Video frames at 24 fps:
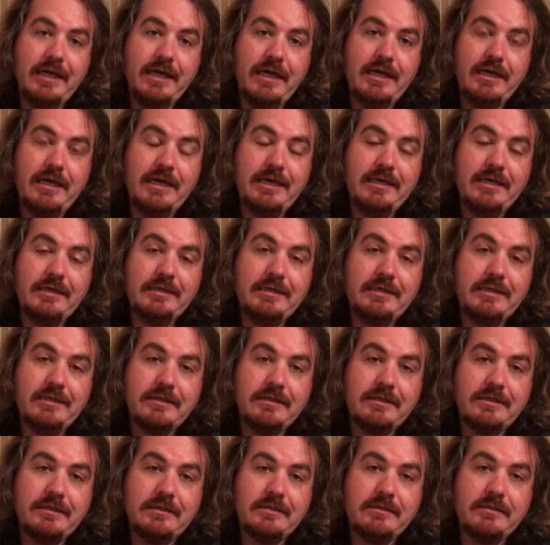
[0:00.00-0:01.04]
had
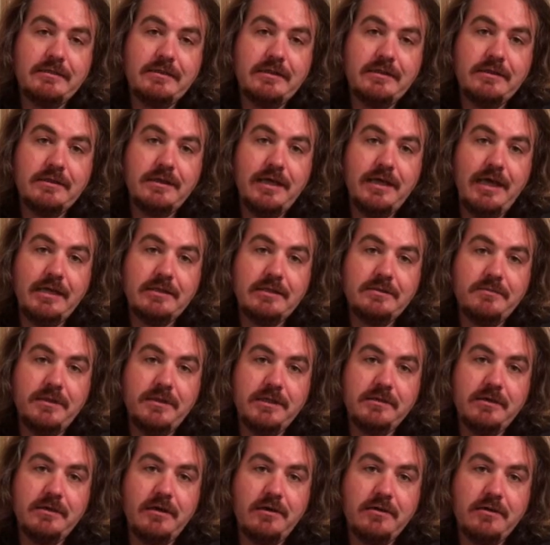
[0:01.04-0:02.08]
the
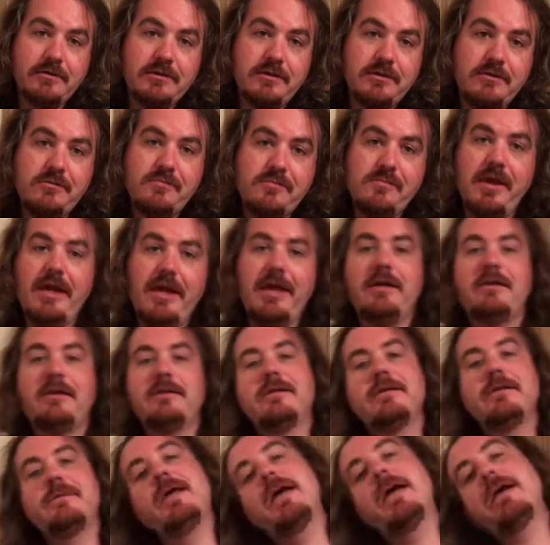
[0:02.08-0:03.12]
X-Men cartoon back in
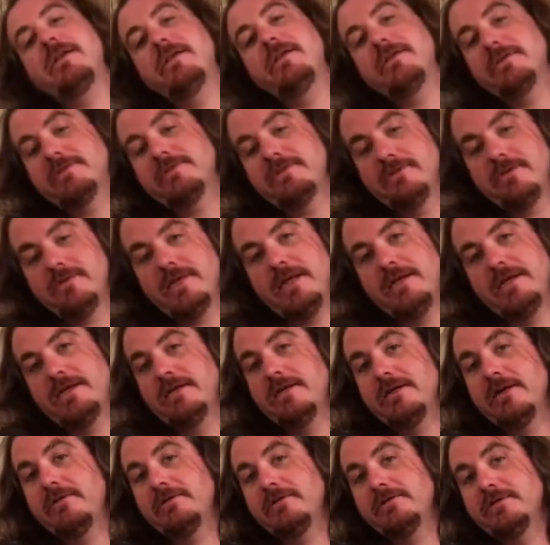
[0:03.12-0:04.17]
the 90s, so
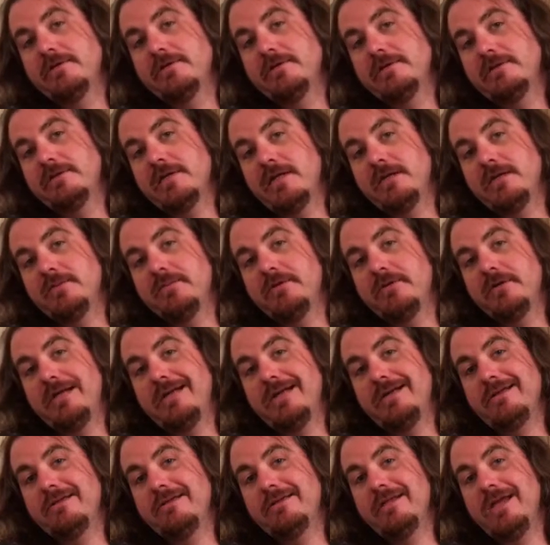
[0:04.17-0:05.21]
they also decided to put
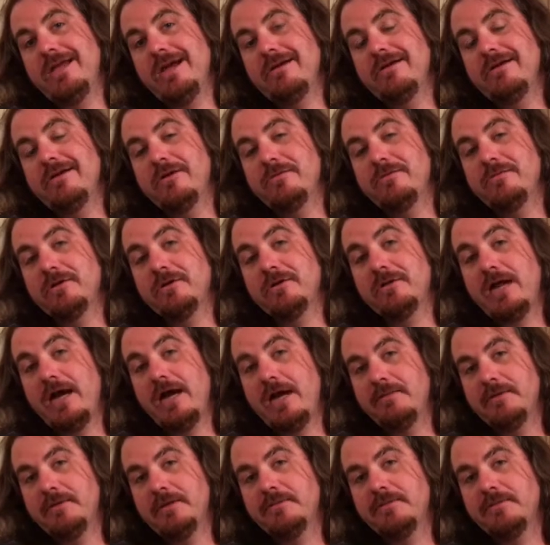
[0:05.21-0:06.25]
out their own
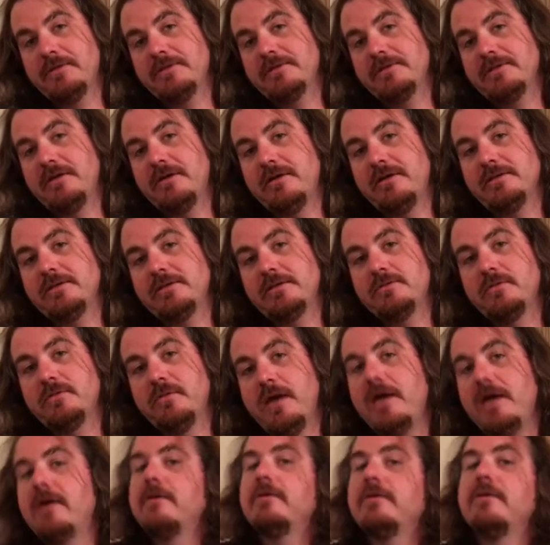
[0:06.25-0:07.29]
comic book series as
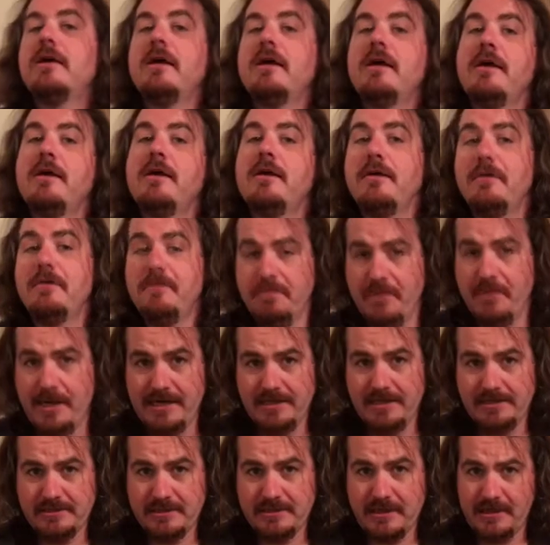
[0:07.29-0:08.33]
well,
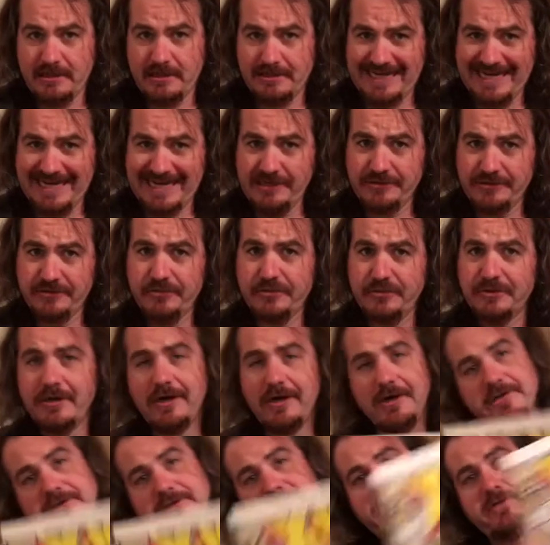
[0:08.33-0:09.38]
based on the actual
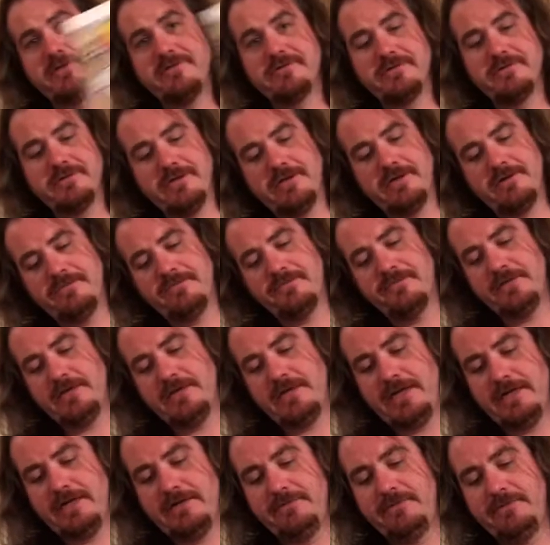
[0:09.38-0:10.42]
cartoon. So
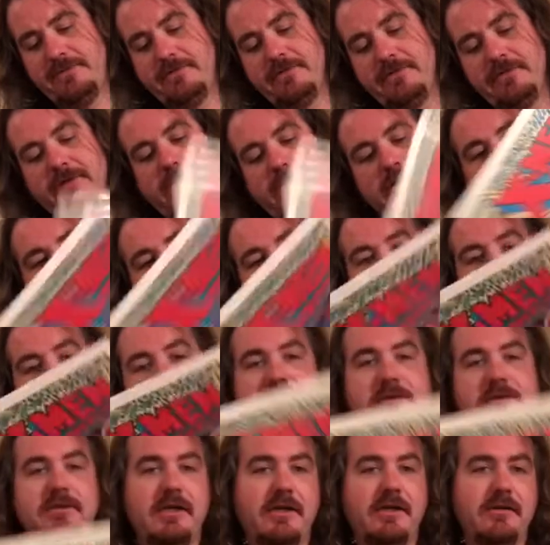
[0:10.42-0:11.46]
got a few of those. There's
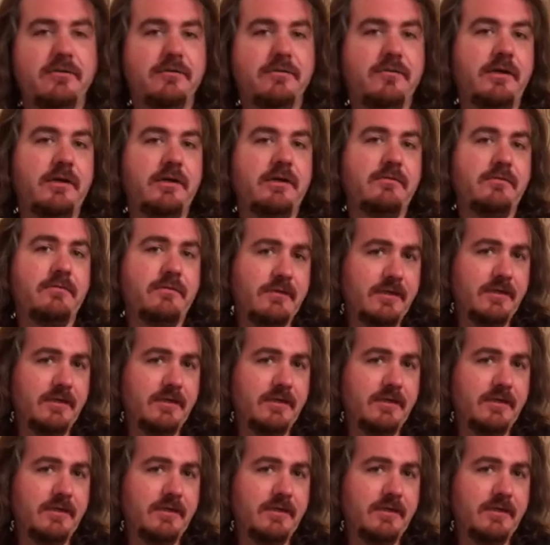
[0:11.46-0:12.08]
another one.